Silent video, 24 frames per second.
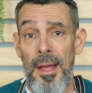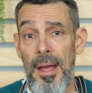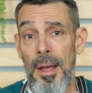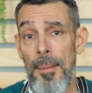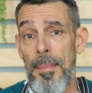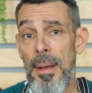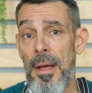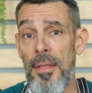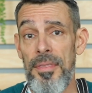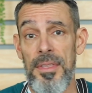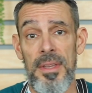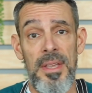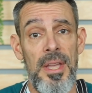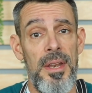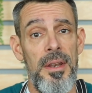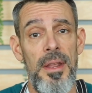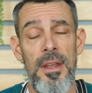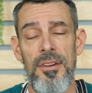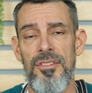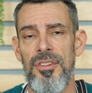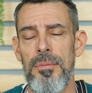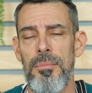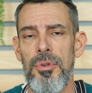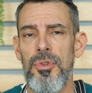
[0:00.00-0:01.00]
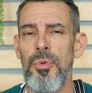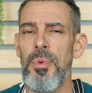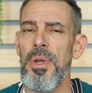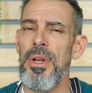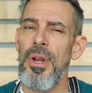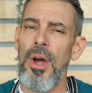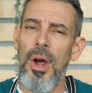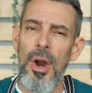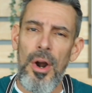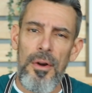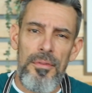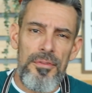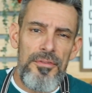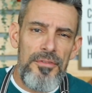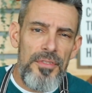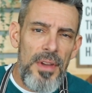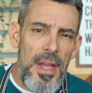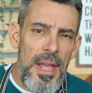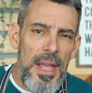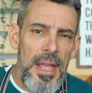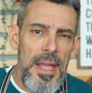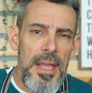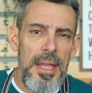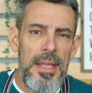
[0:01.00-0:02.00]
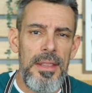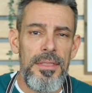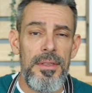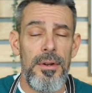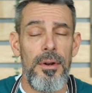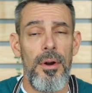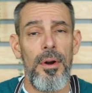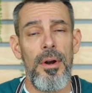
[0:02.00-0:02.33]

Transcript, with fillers: about the connection between our faith and